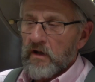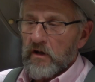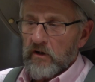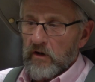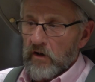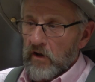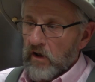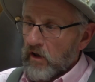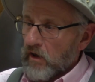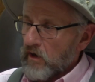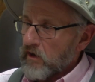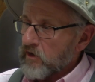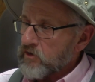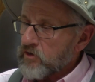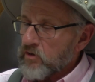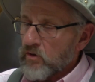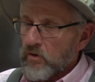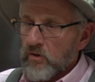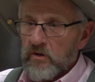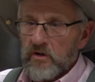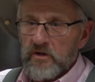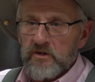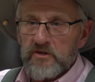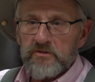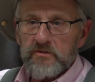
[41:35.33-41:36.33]
A lot of
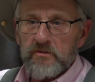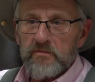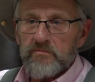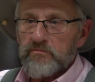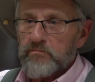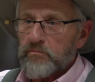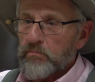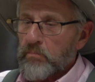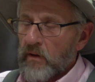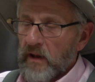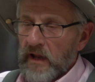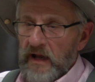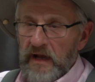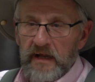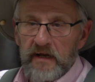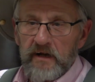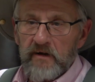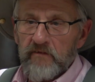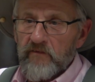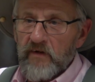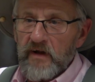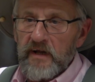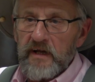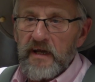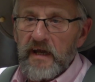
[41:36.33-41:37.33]
tourists plan
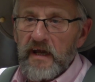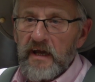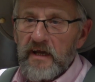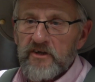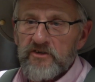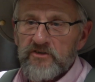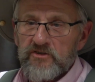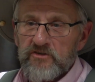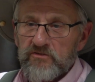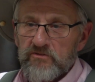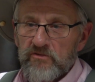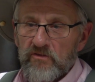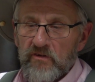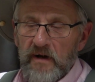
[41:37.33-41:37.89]
their vacations